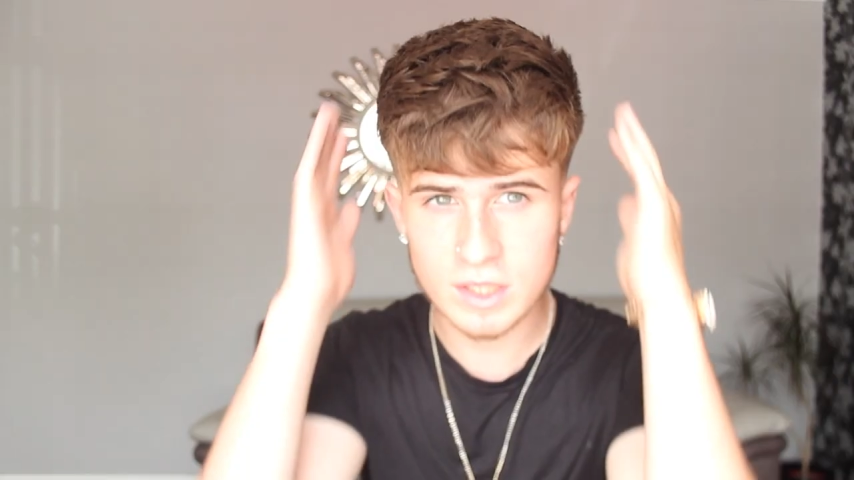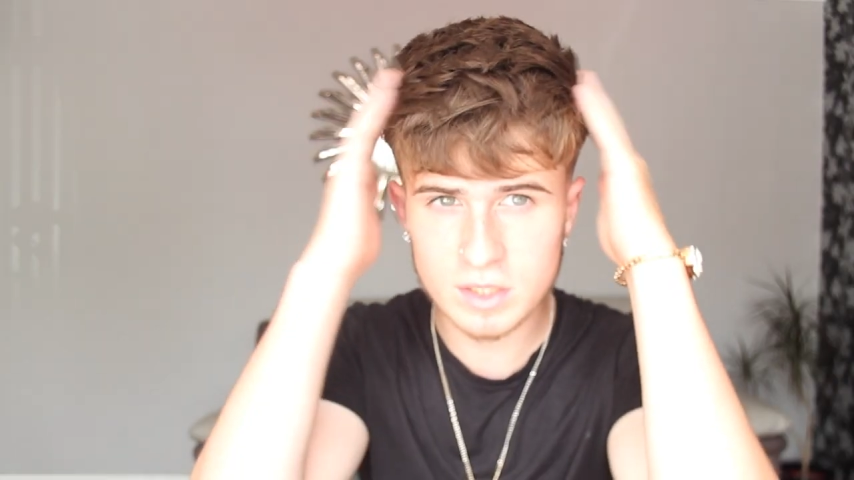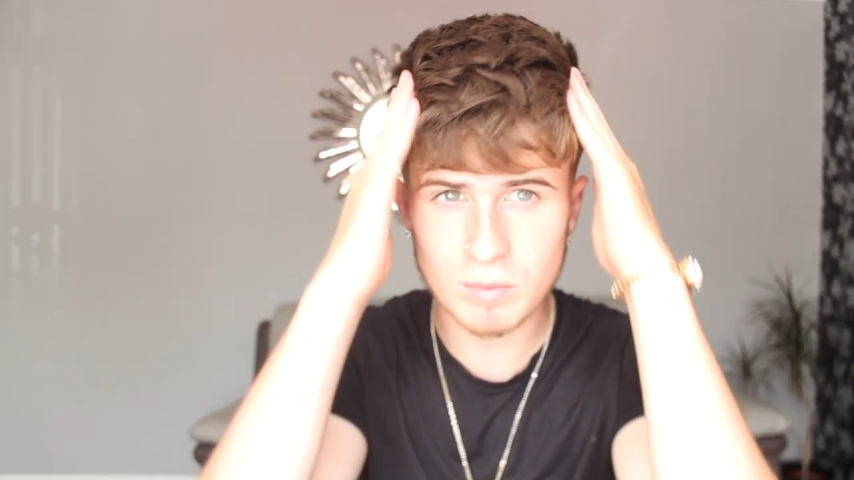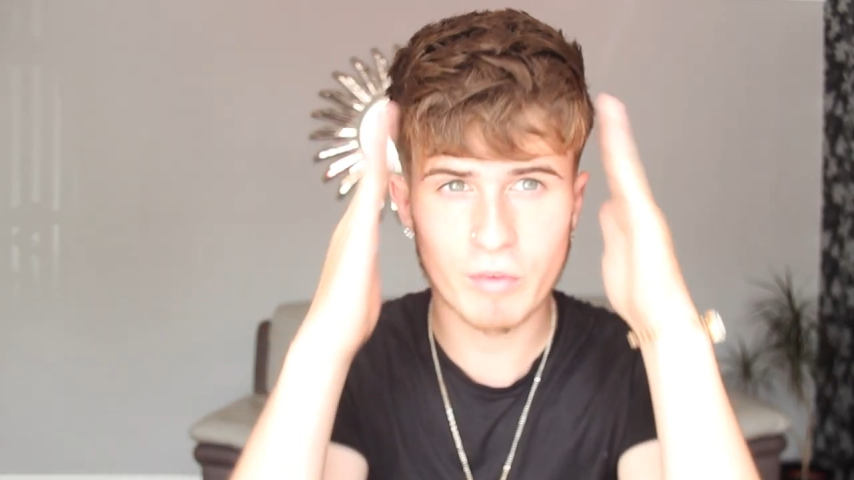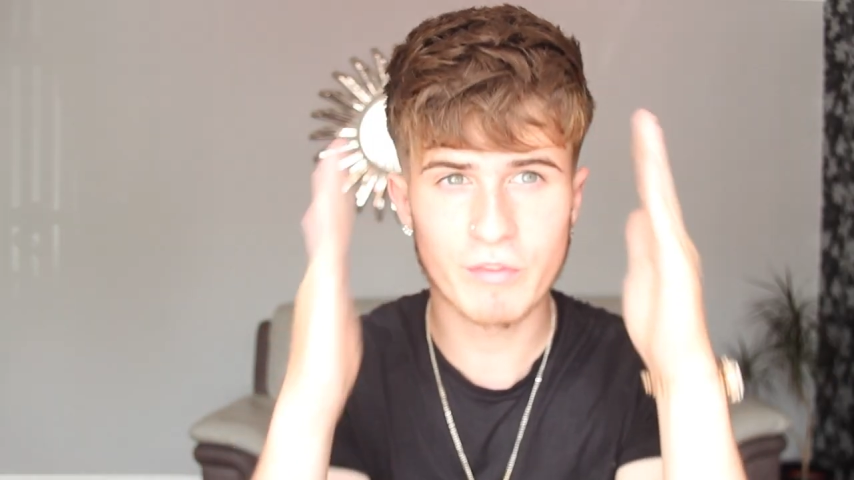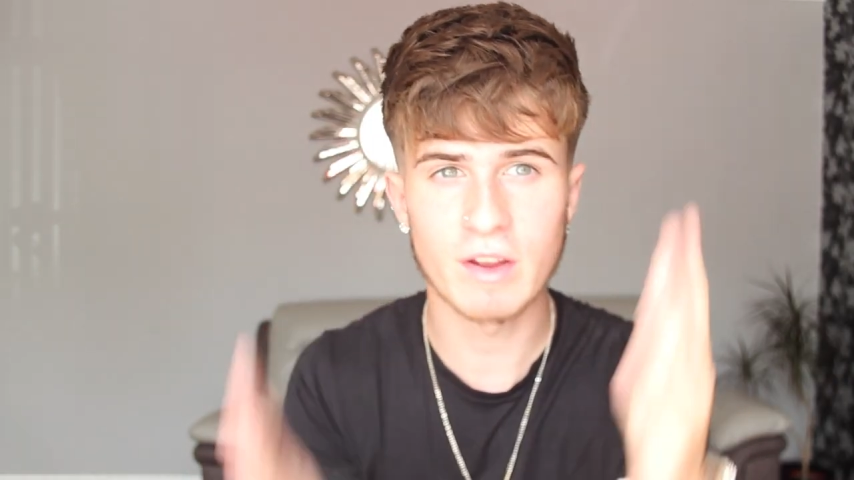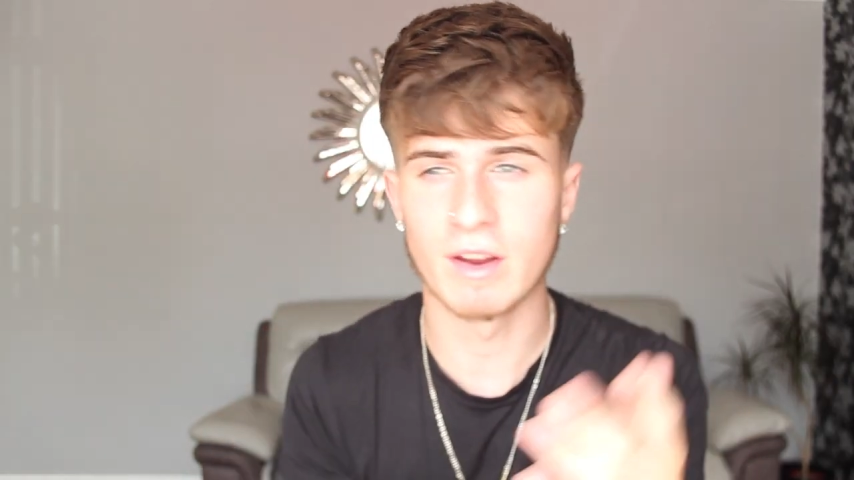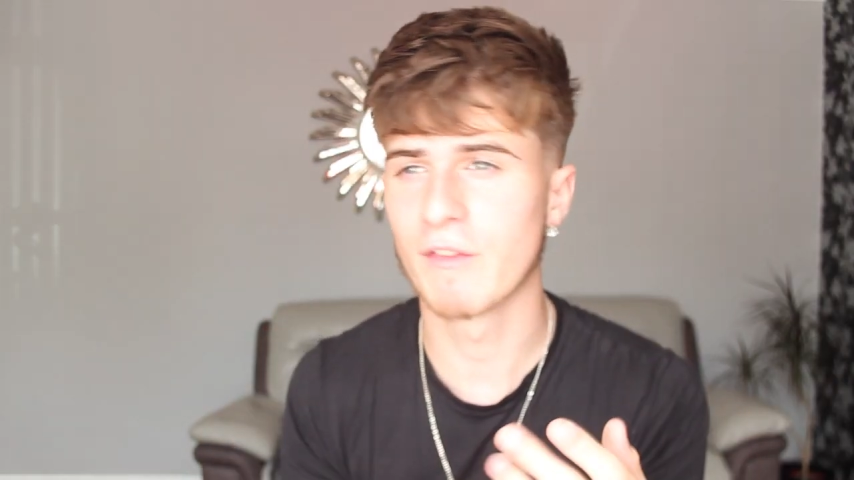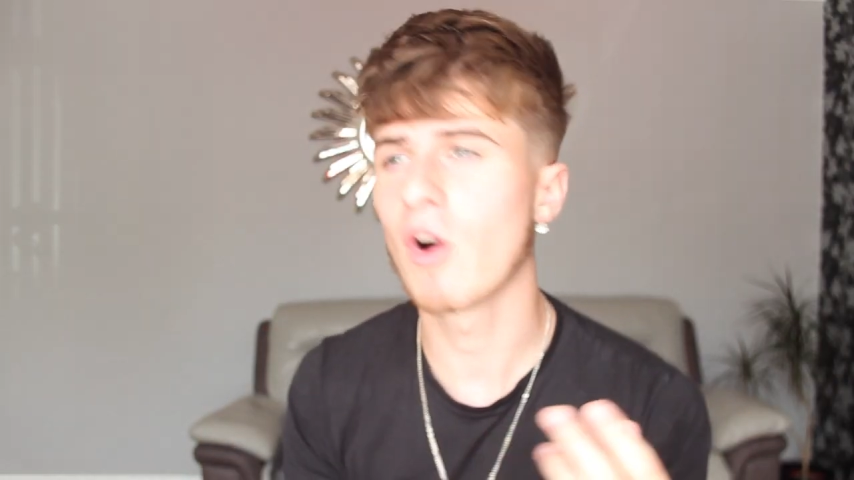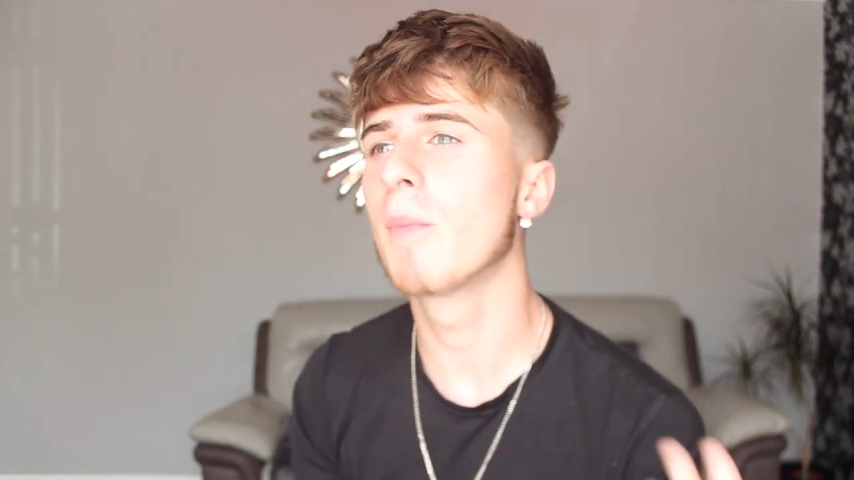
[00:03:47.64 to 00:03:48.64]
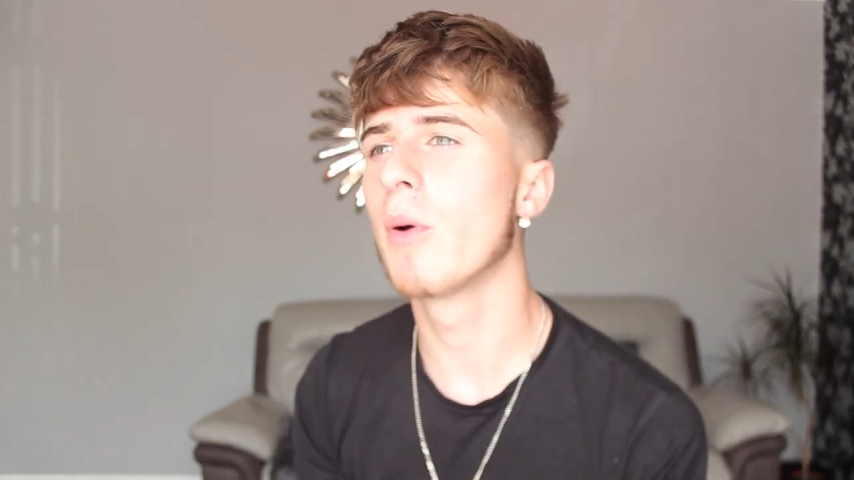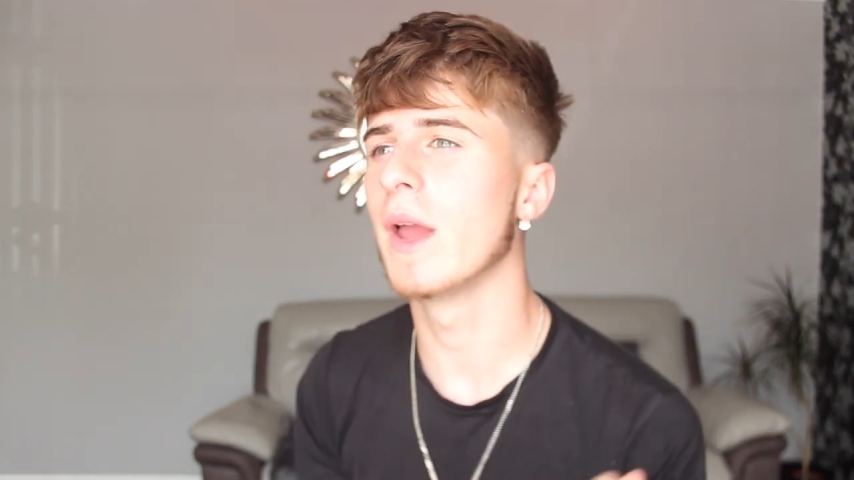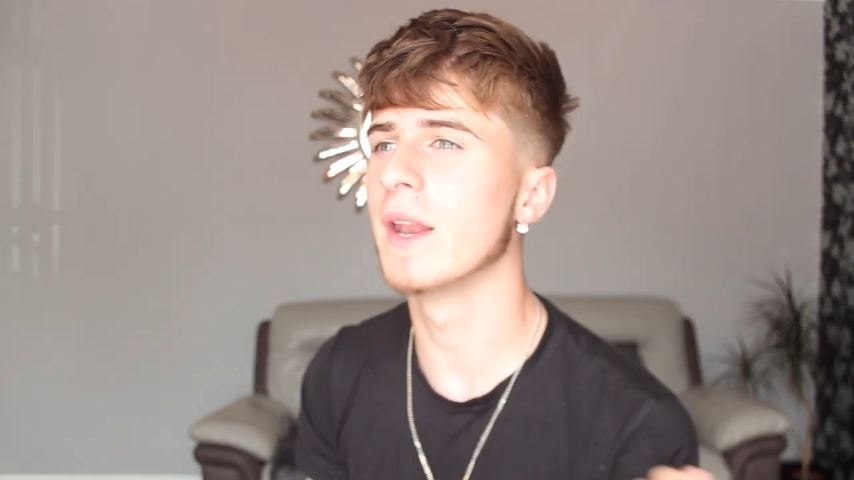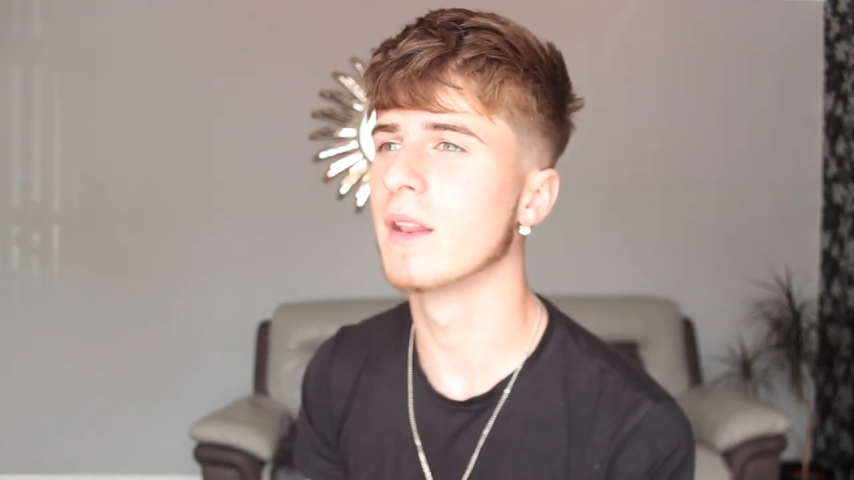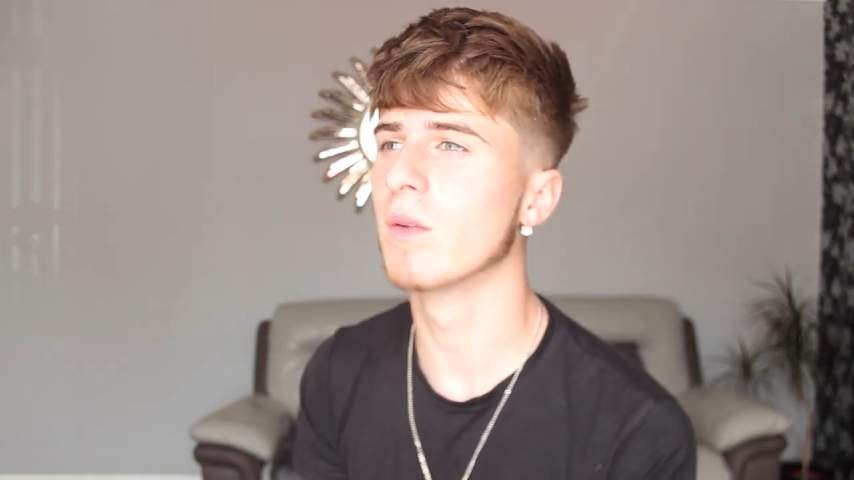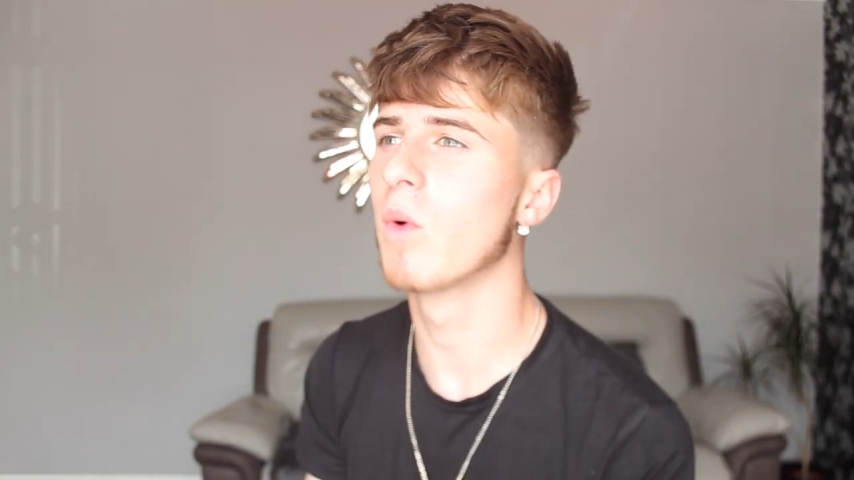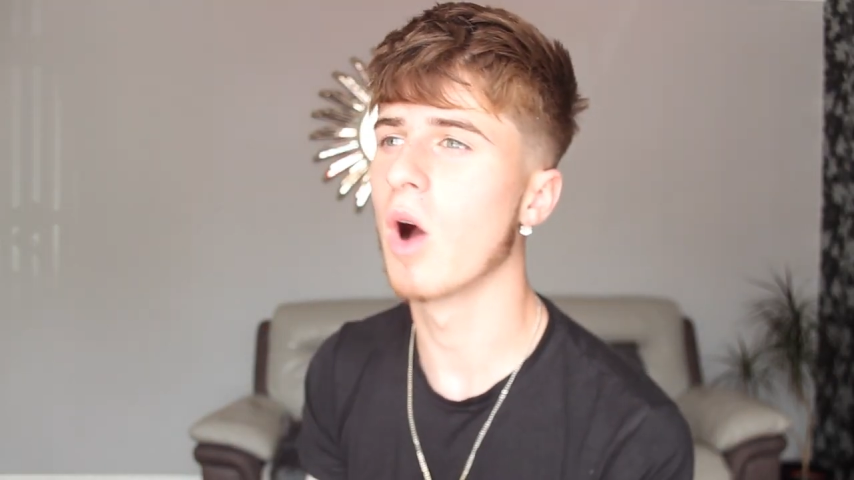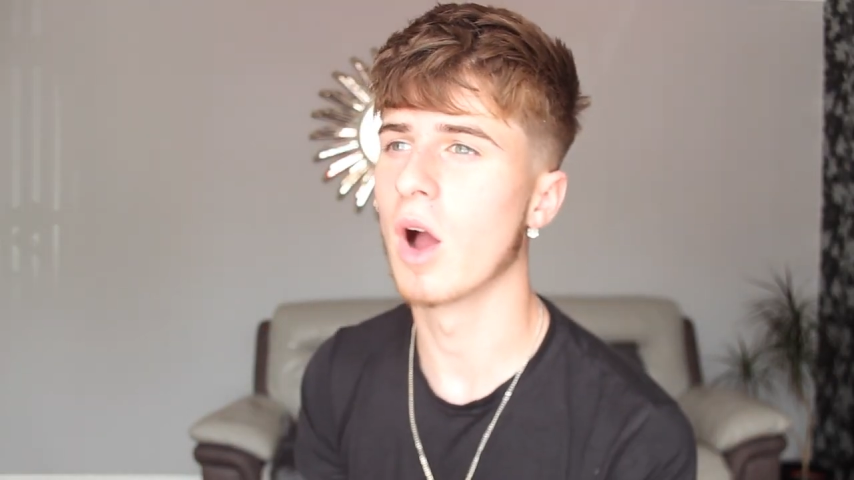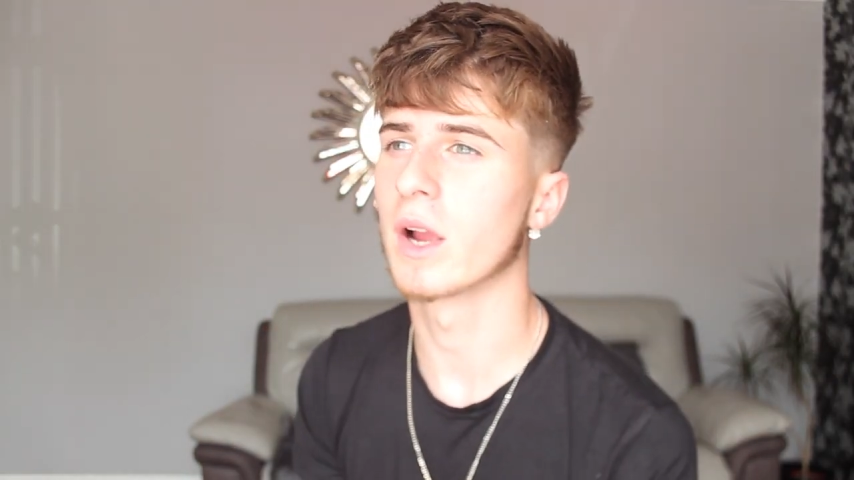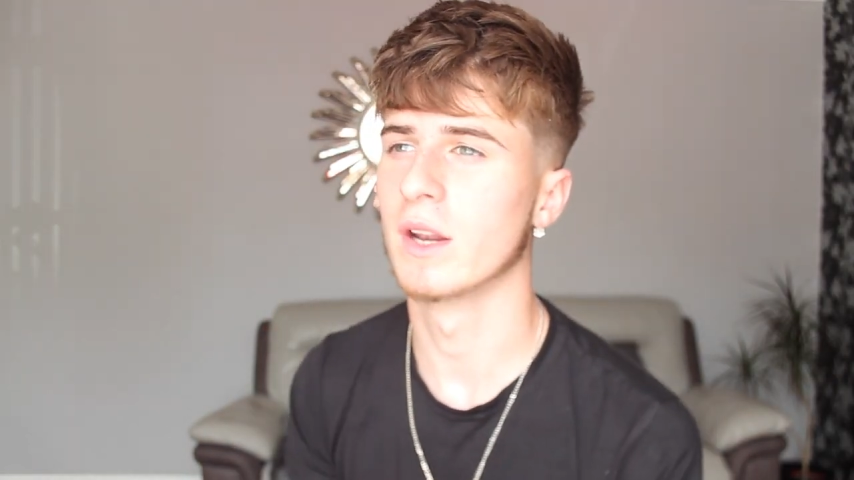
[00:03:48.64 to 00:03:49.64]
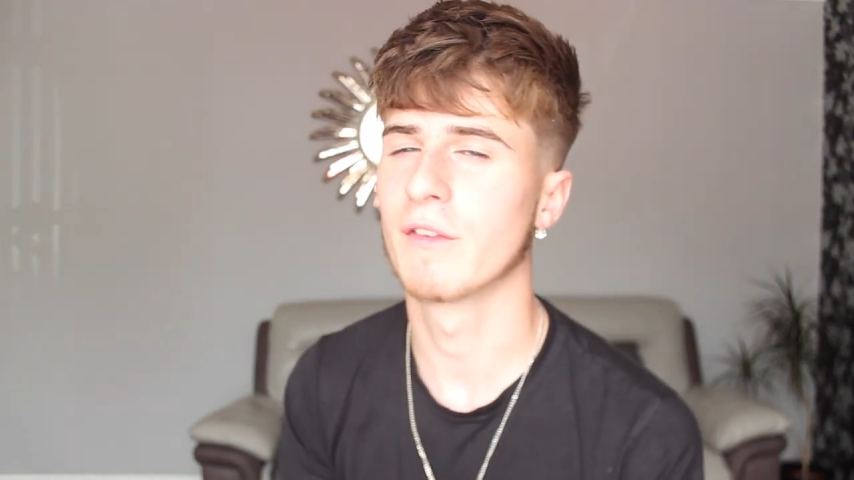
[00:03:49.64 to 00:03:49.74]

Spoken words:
This is my theory. If I put in the work,